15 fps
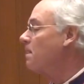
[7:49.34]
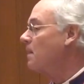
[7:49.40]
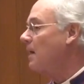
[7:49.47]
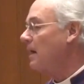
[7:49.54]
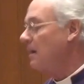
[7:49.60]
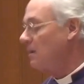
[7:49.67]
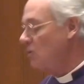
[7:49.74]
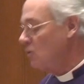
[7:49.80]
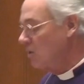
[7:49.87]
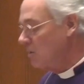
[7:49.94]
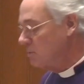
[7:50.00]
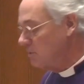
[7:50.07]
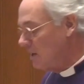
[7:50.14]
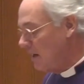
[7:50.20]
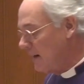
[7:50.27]
Andy
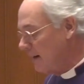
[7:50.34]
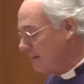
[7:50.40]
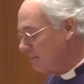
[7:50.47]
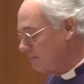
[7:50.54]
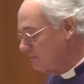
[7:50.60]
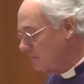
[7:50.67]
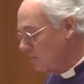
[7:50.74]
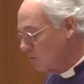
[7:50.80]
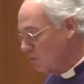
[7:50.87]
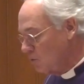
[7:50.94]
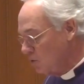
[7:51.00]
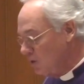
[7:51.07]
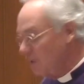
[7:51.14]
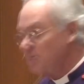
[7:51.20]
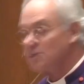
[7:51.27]
O'Brien,
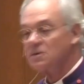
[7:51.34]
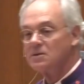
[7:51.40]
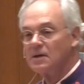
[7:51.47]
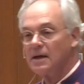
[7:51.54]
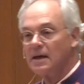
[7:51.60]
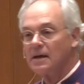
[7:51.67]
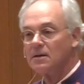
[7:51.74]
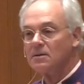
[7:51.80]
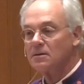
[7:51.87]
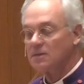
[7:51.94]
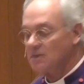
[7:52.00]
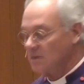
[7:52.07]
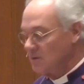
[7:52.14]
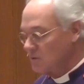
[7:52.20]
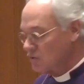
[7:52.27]
Hubert Tate,
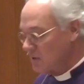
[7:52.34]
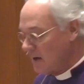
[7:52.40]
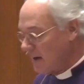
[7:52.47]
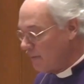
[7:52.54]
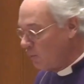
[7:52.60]
Sam